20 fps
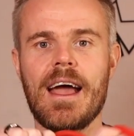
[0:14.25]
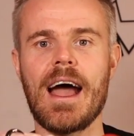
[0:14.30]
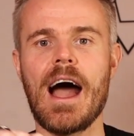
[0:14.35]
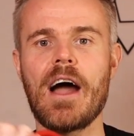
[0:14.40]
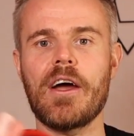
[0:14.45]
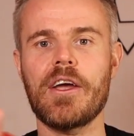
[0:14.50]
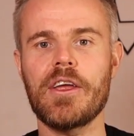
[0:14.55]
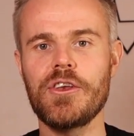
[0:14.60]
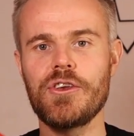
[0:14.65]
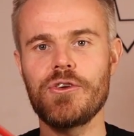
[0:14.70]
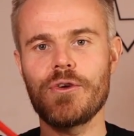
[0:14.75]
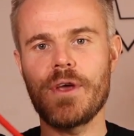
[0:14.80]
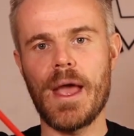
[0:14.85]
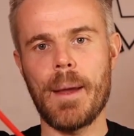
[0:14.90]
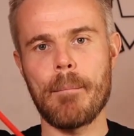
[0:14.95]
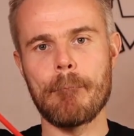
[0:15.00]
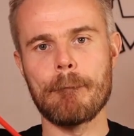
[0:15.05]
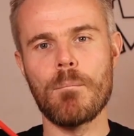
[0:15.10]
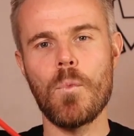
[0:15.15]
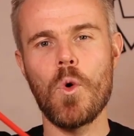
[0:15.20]
How can you
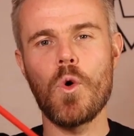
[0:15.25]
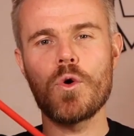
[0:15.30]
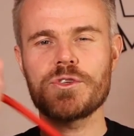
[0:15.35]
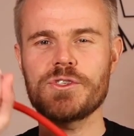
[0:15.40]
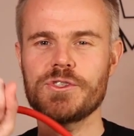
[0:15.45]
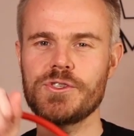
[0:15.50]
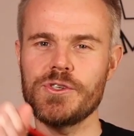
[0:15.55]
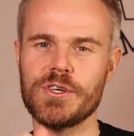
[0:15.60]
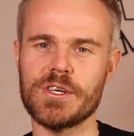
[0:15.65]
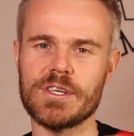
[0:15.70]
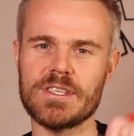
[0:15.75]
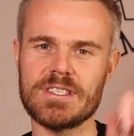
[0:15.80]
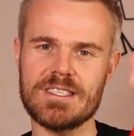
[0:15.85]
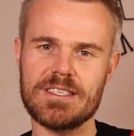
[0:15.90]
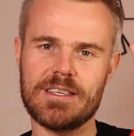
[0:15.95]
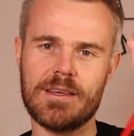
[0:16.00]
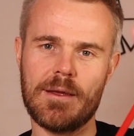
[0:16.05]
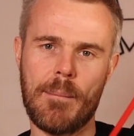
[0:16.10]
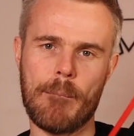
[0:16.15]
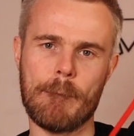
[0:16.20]
get more
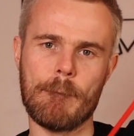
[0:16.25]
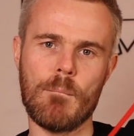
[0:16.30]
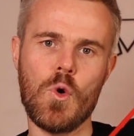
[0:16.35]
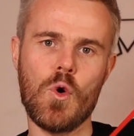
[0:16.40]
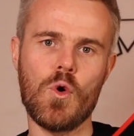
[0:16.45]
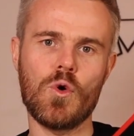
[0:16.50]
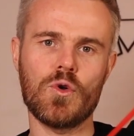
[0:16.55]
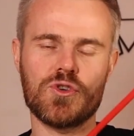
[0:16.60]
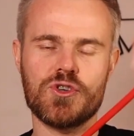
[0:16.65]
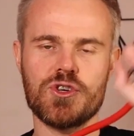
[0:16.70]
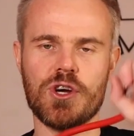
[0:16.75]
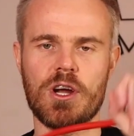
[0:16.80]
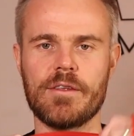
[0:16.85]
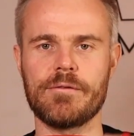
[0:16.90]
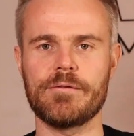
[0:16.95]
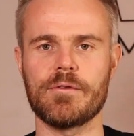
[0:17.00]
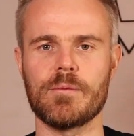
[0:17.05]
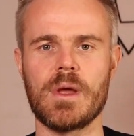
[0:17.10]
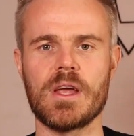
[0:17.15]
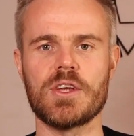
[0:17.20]
students, more
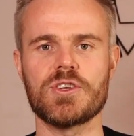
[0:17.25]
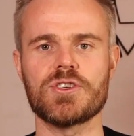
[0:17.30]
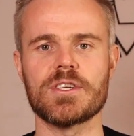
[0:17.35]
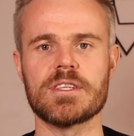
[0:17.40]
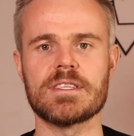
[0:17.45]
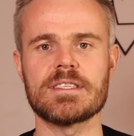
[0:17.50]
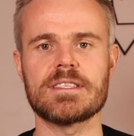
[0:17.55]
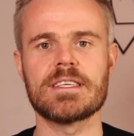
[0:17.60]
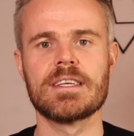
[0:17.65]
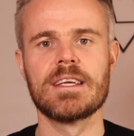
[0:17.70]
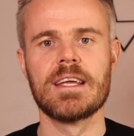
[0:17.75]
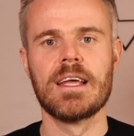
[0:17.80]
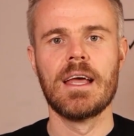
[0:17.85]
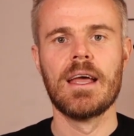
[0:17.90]
transformations?